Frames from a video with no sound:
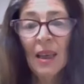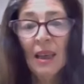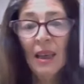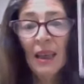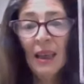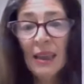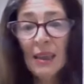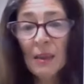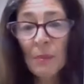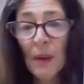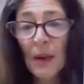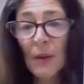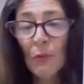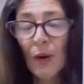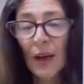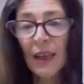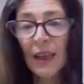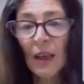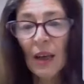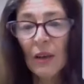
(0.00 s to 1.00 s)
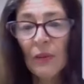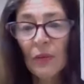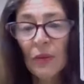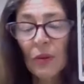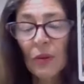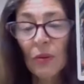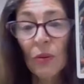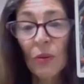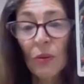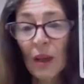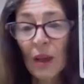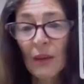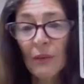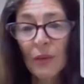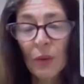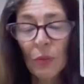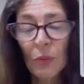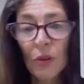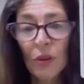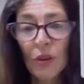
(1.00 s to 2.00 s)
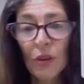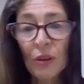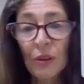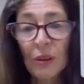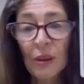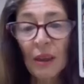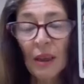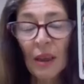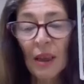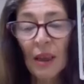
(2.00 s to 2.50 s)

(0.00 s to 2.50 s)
He's been running all over the world,